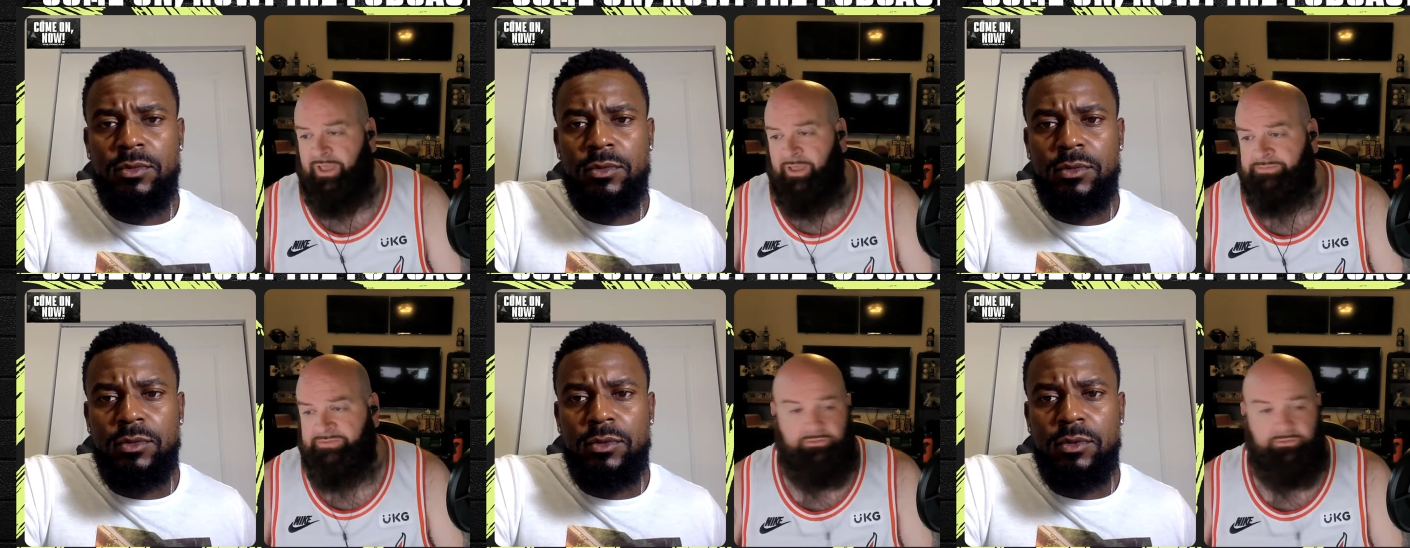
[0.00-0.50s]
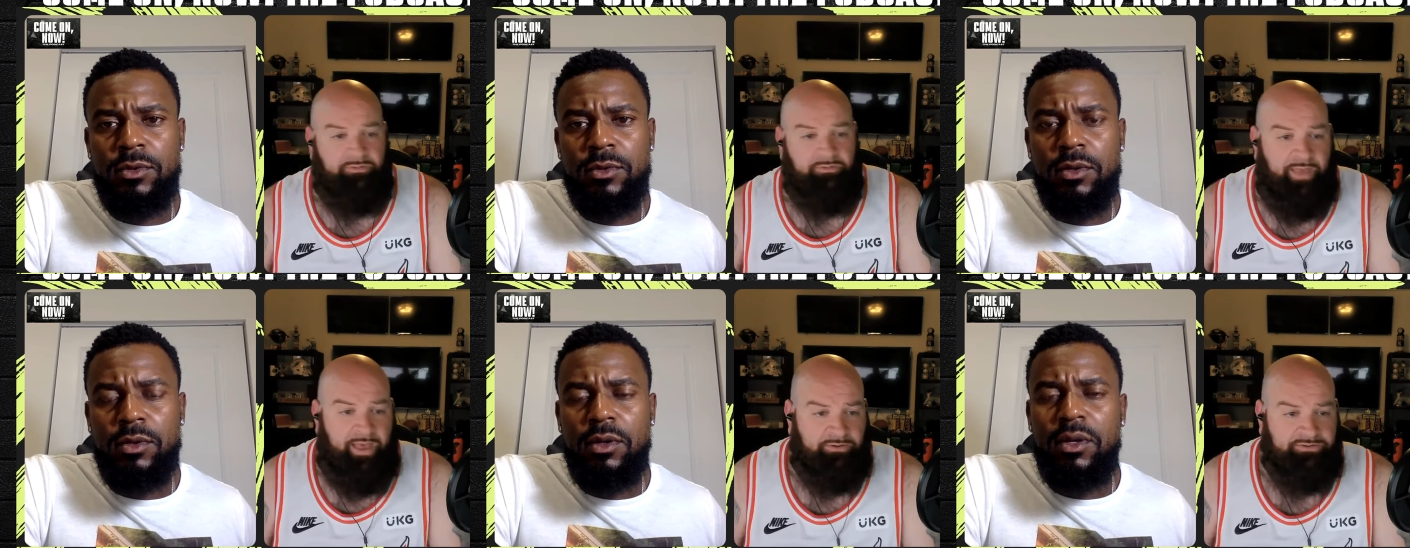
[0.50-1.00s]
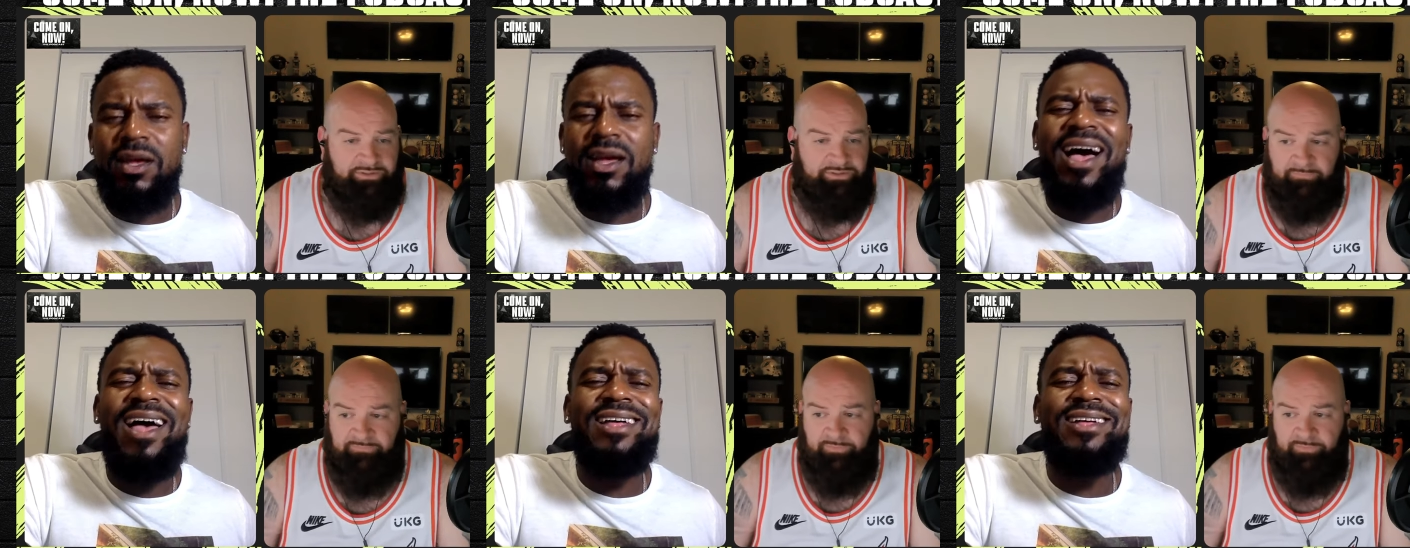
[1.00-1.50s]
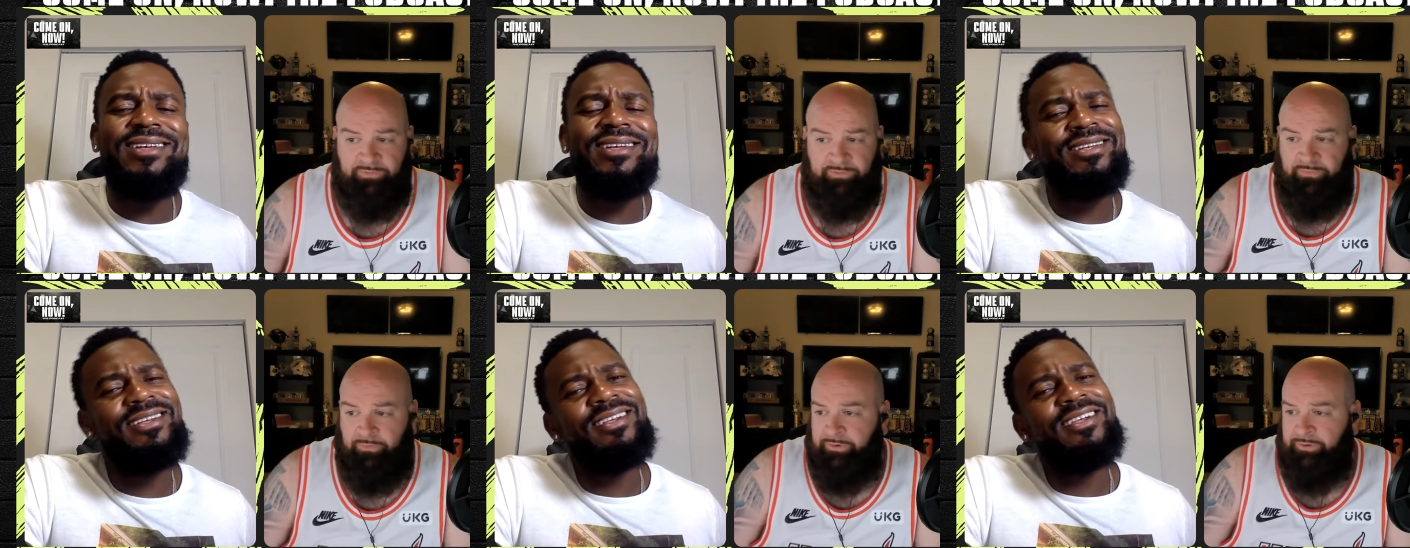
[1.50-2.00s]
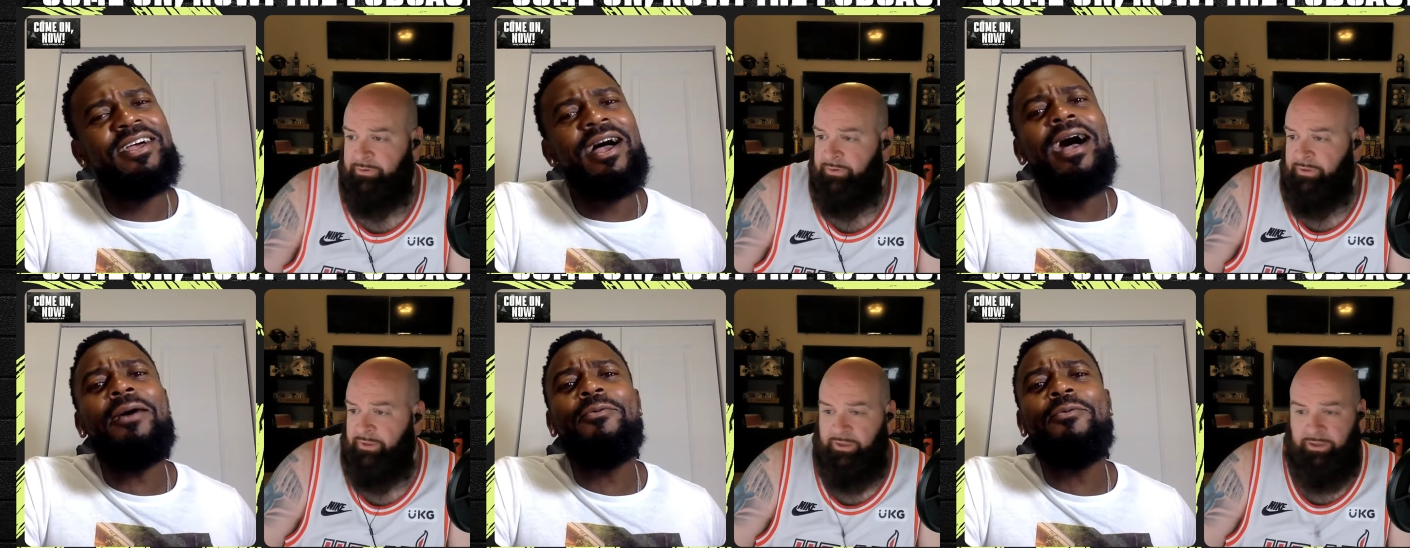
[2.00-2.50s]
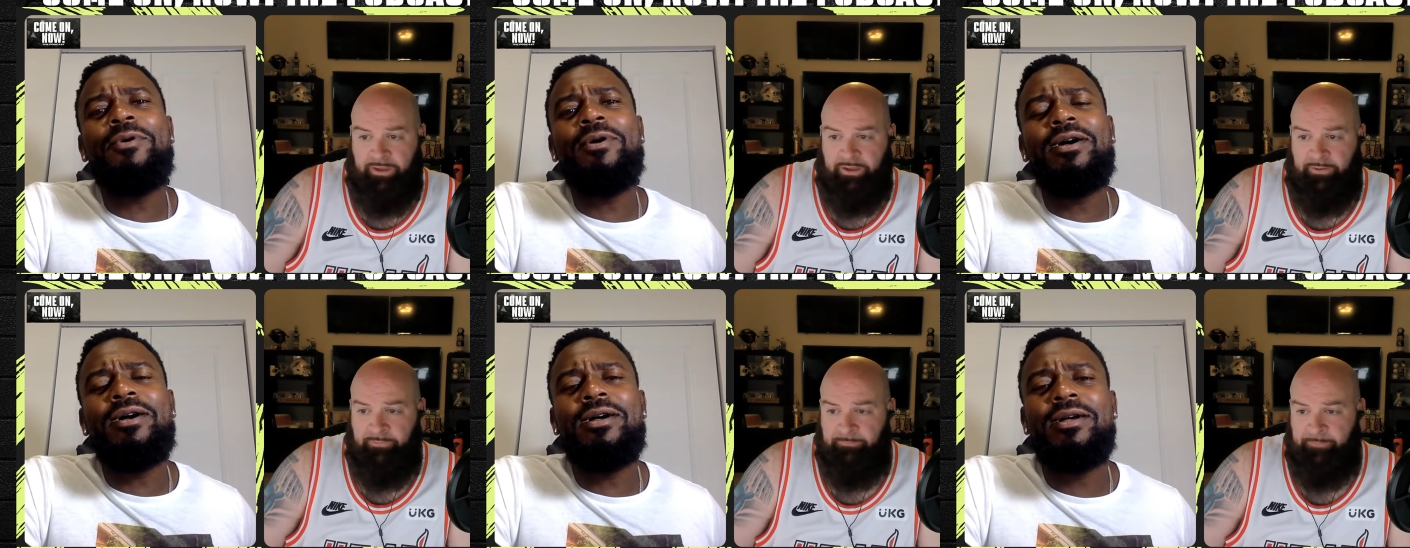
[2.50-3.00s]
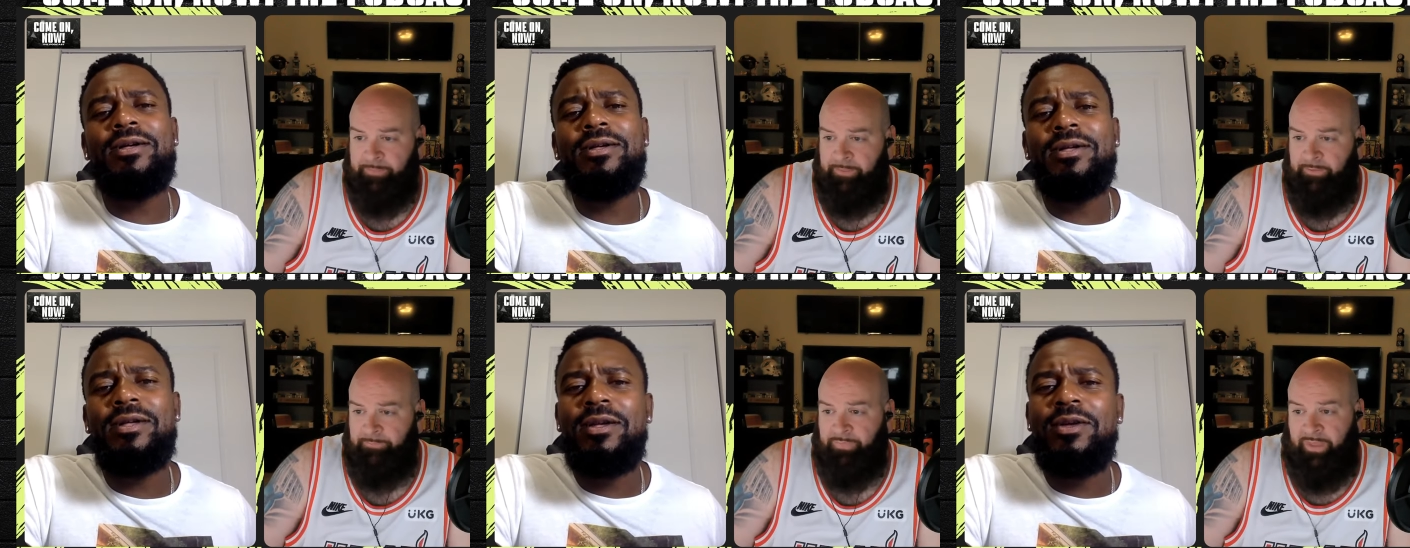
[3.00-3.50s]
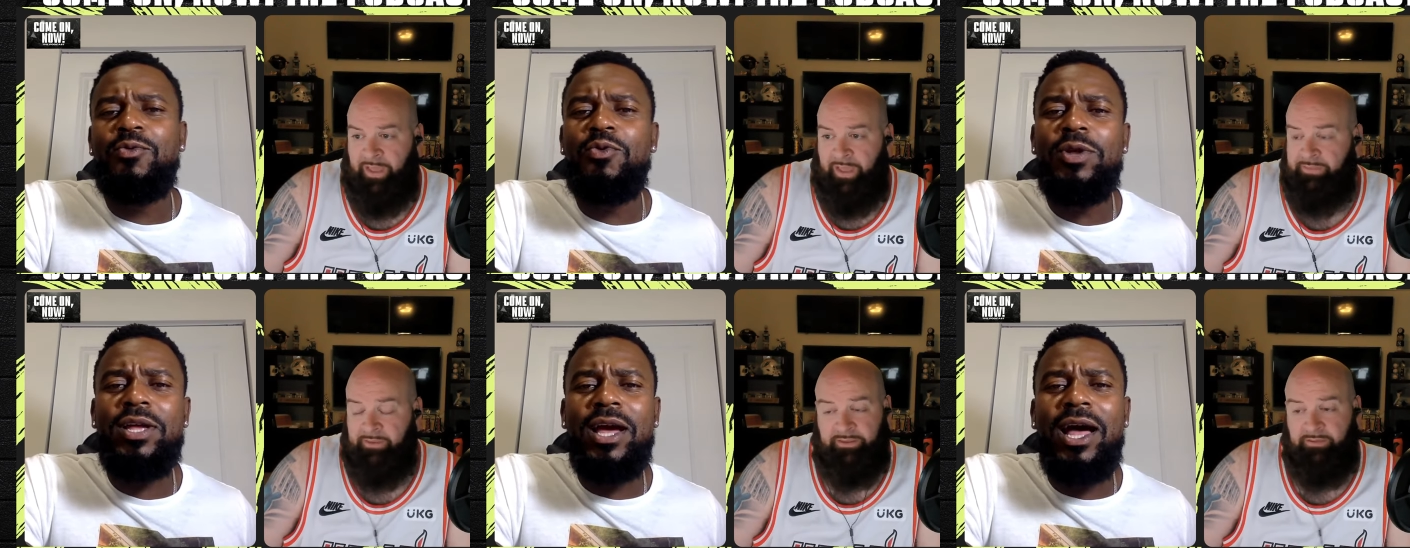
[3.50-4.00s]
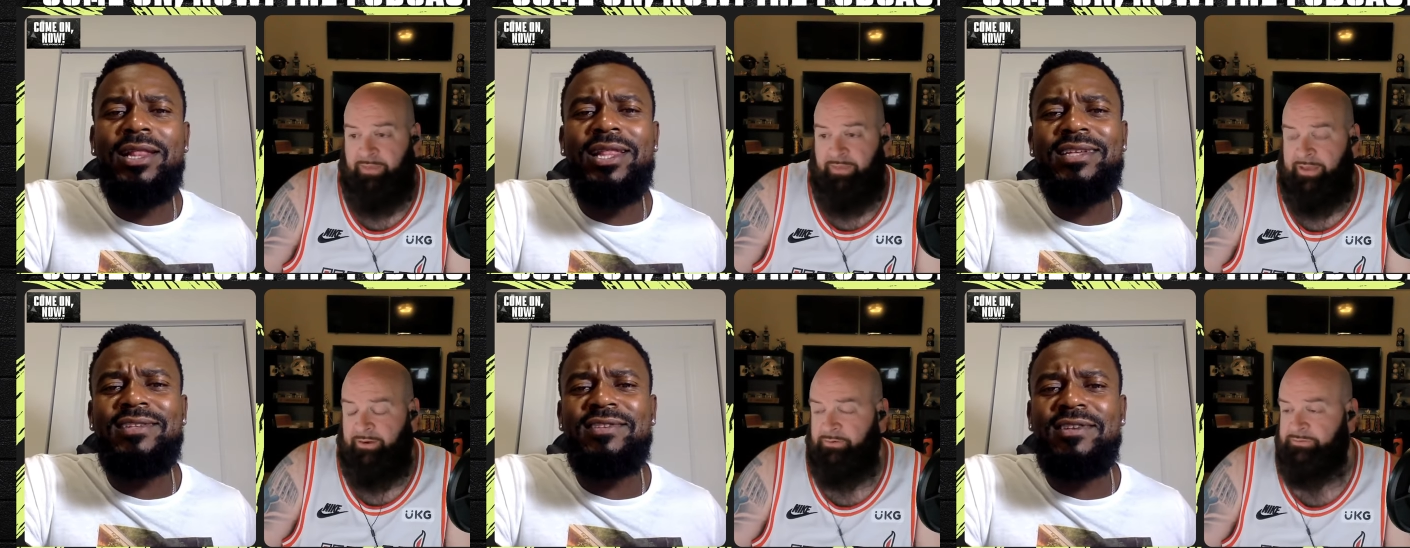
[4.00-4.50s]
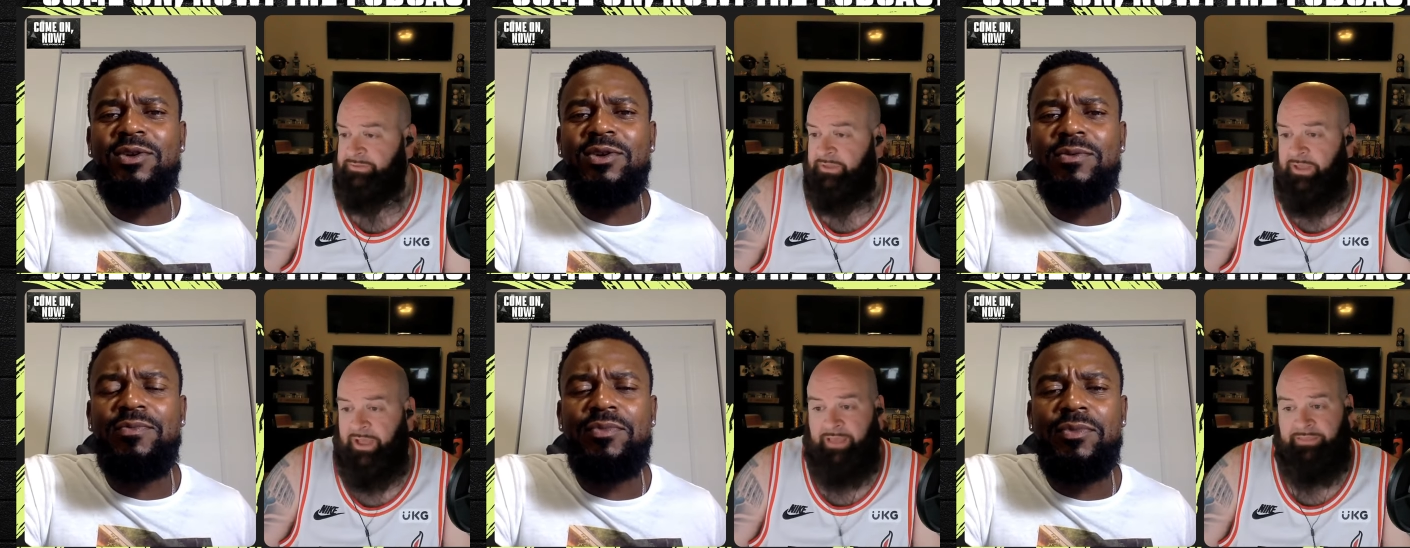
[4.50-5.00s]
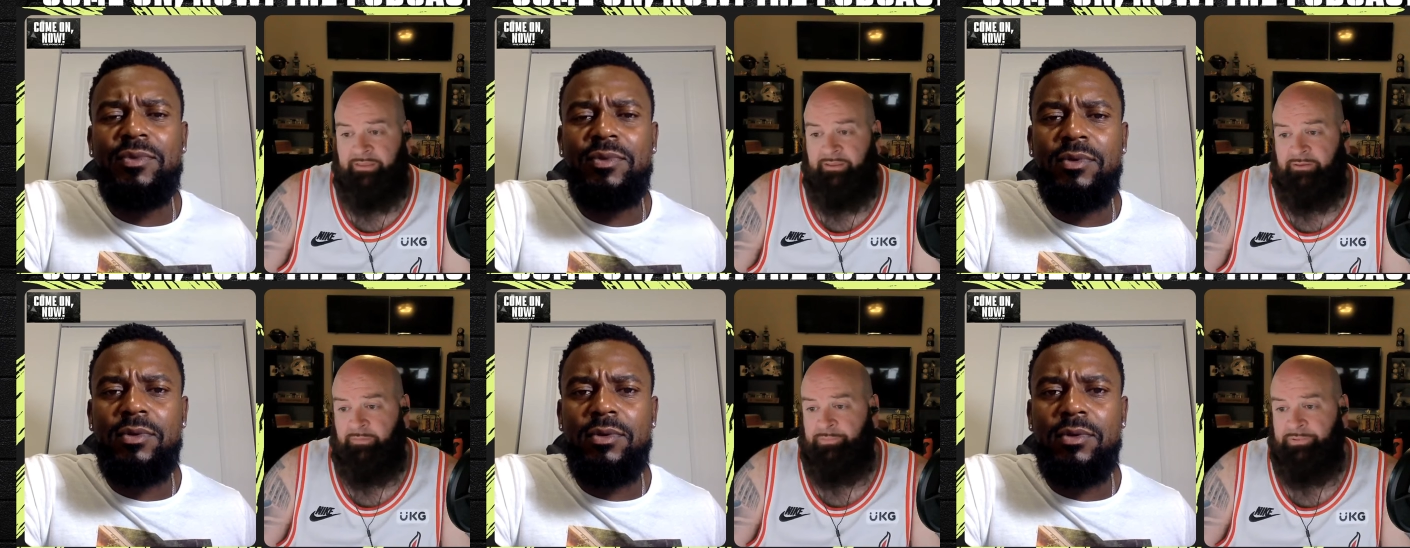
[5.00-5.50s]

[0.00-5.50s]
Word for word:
Speaker 1: absolutely matters in MVP voting. I think it matters. I think